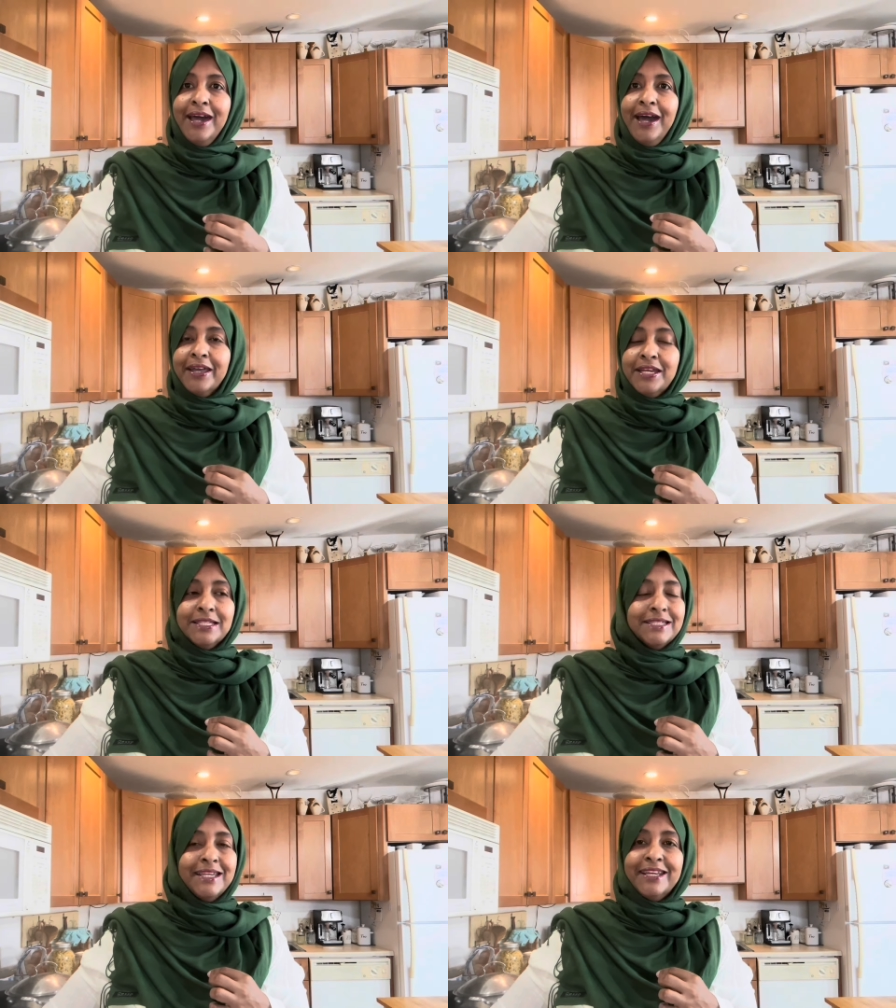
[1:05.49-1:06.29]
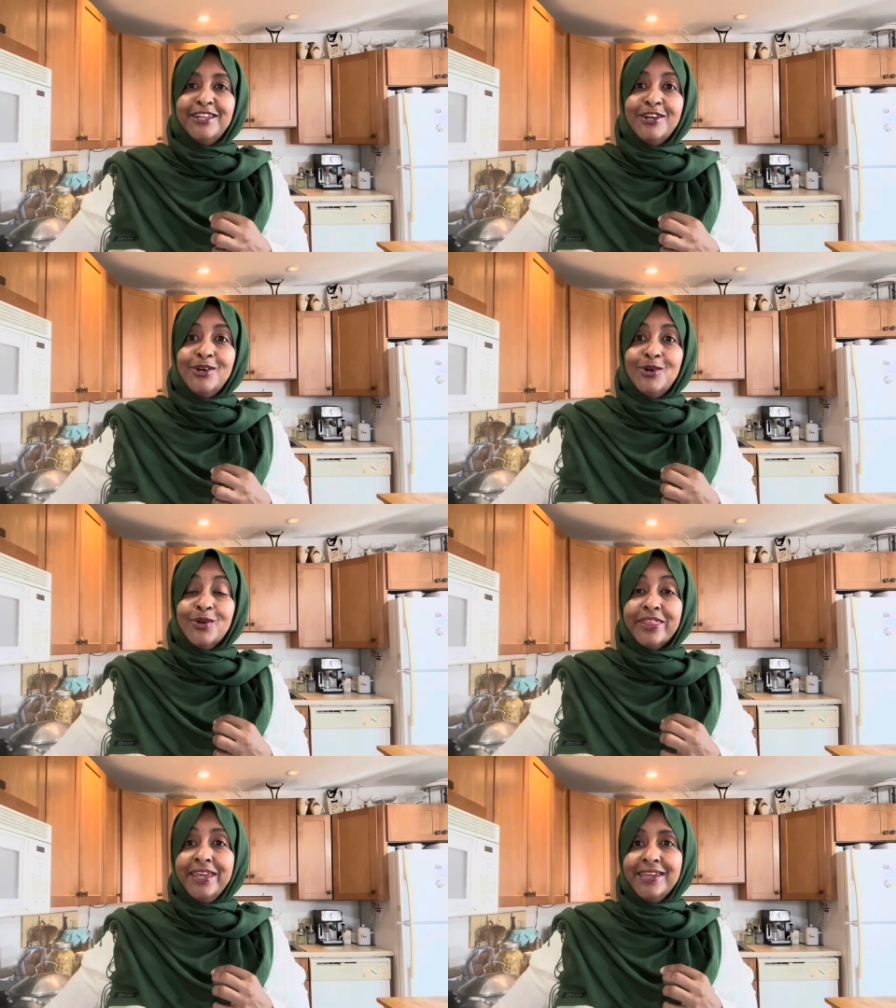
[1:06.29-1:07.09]
And I said, no,
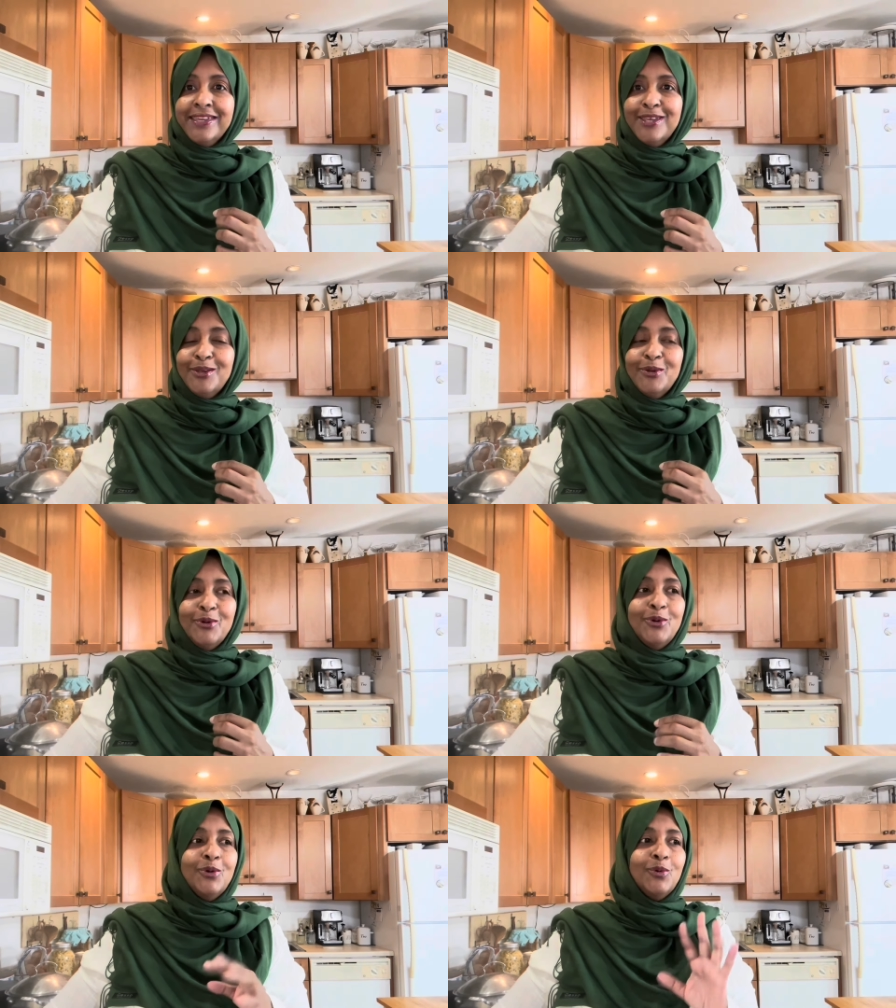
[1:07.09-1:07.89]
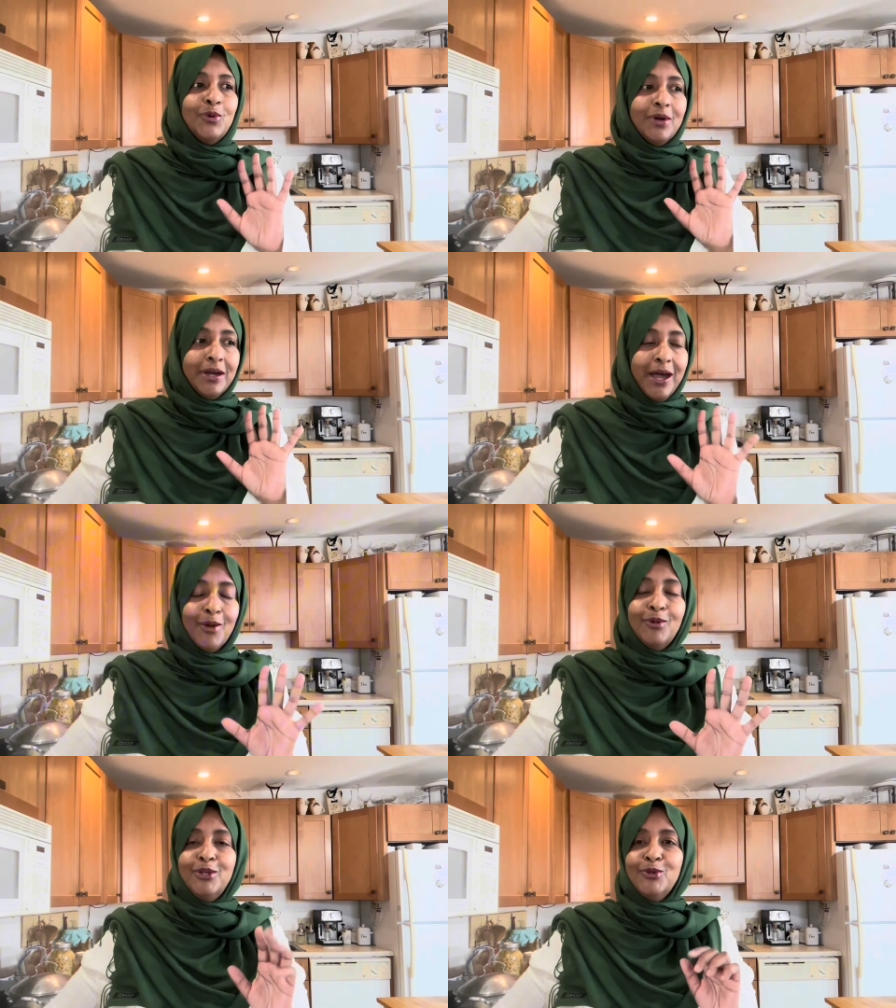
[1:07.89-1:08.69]
thank you. I
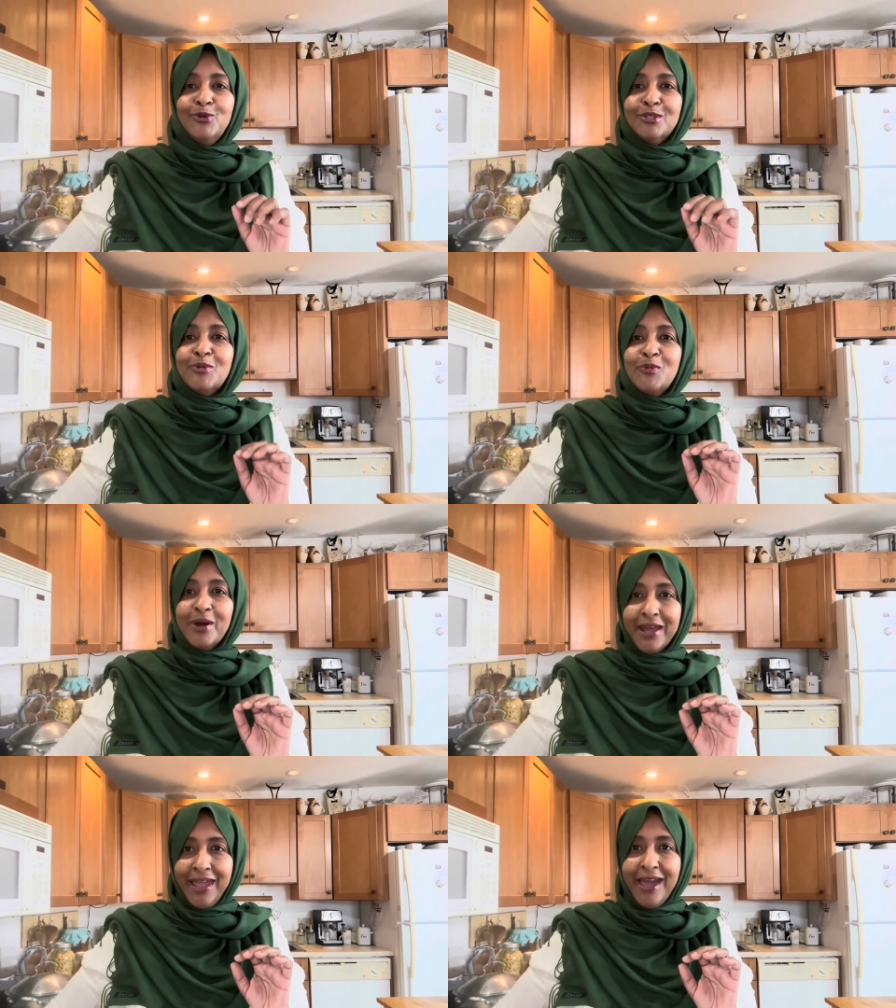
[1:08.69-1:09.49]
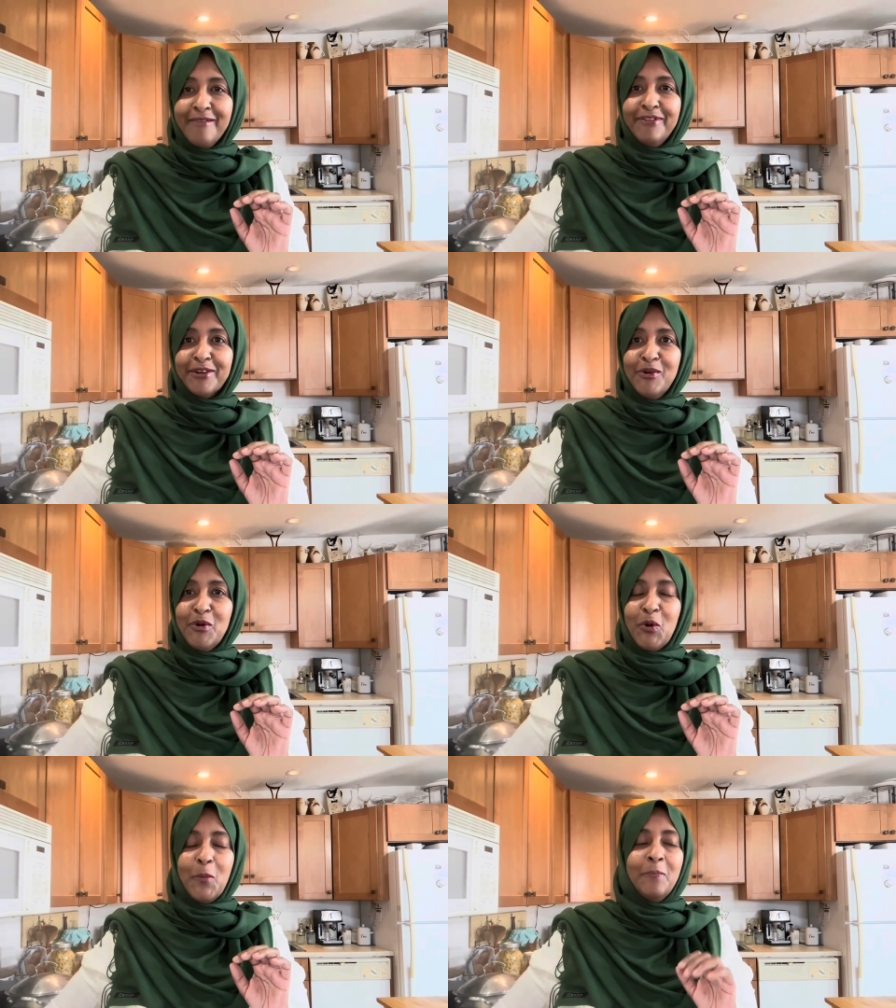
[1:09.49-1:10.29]
will use what I have at
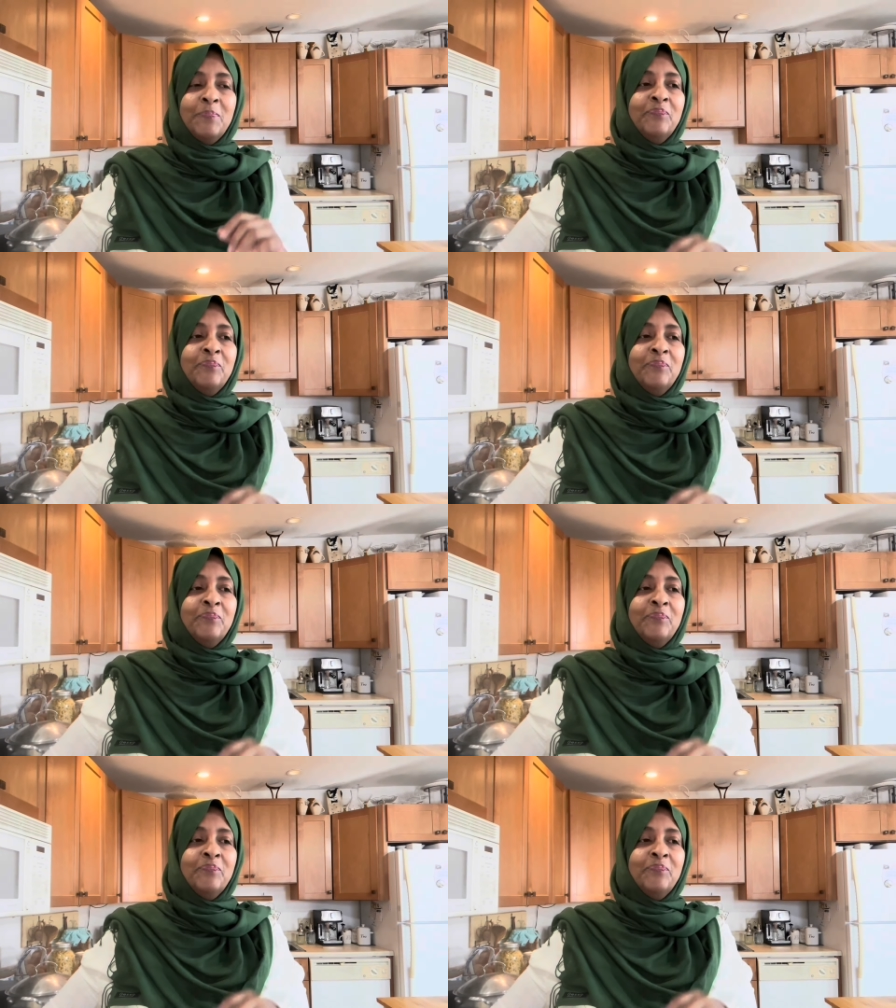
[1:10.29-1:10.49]
home.